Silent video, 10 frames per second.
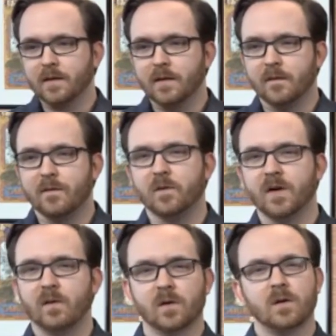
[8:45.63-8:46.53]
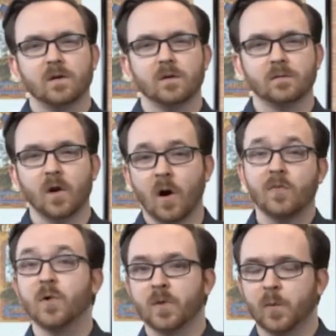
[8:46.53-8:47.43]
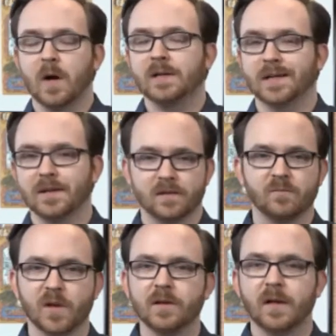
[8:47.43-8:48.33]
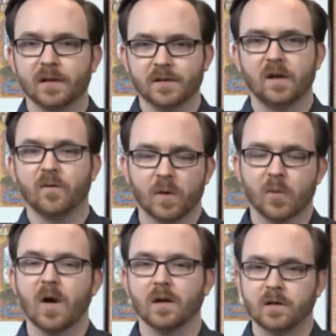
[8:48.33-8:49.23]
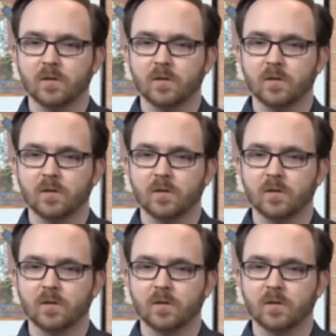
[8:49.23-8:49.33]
If you've ever gone through the process of building a software product,